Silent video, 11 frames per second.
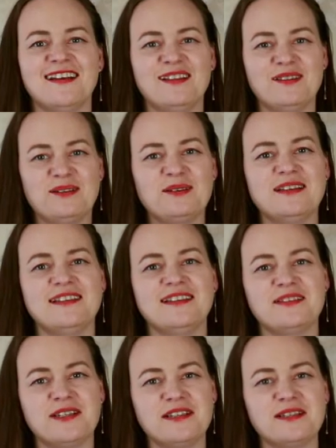Hello and
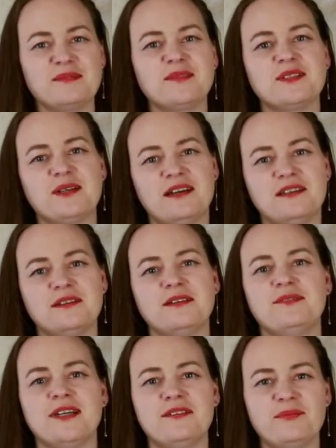welcome to our
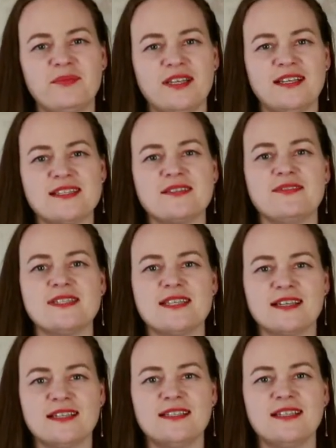5 minutes with
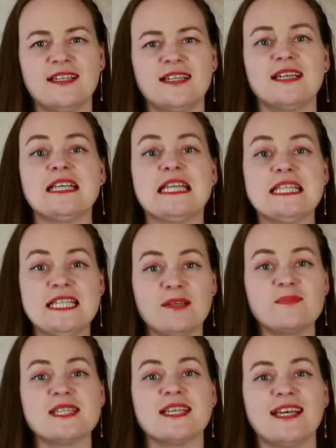Ekaterina
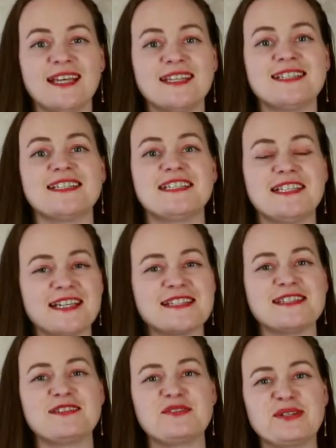tips and tricks
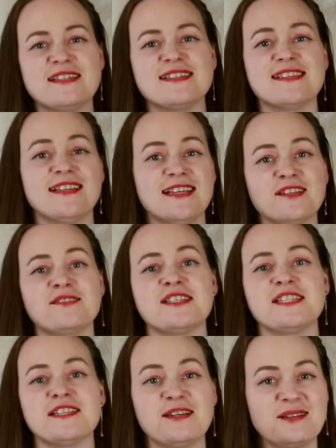during the language
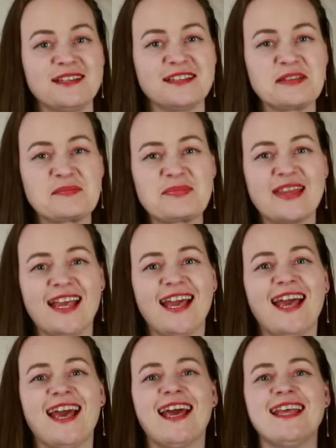learning.
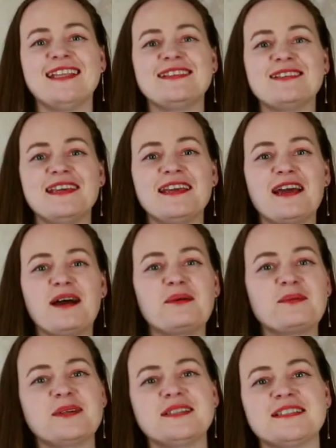And today I
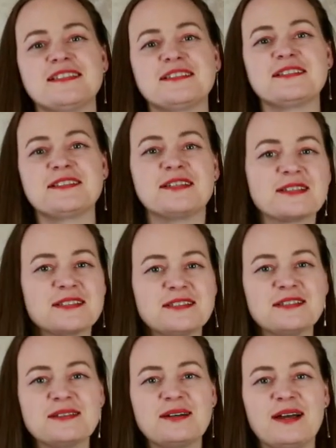want to talk to
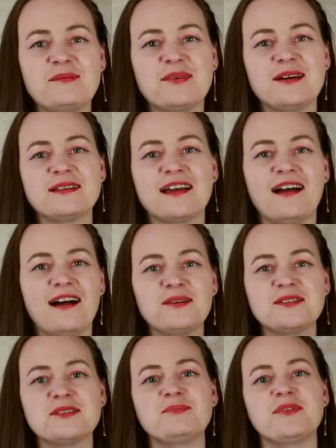you about how
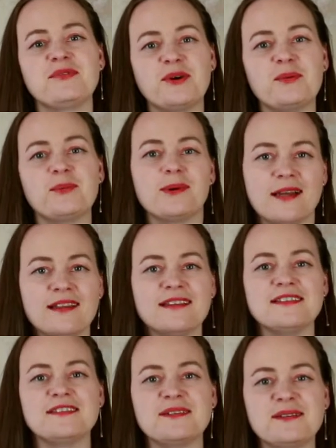to perform well
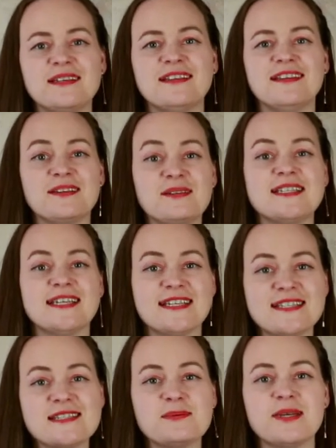during your
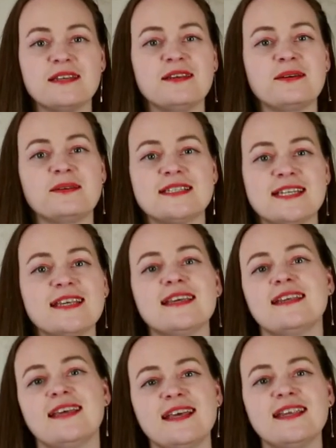test when you are
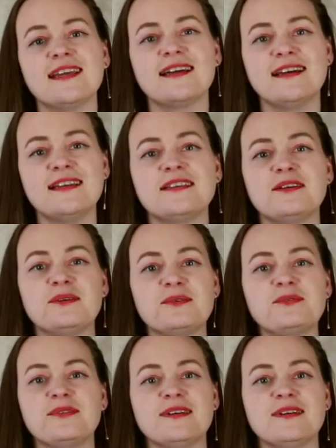taking any kind of